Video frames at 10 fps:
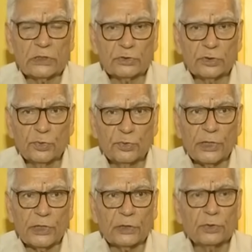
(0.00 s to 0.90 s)
The slew
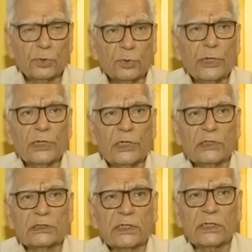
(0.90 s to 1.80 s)
rate
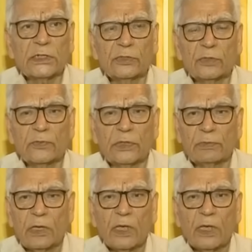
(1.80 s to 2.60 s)
is, where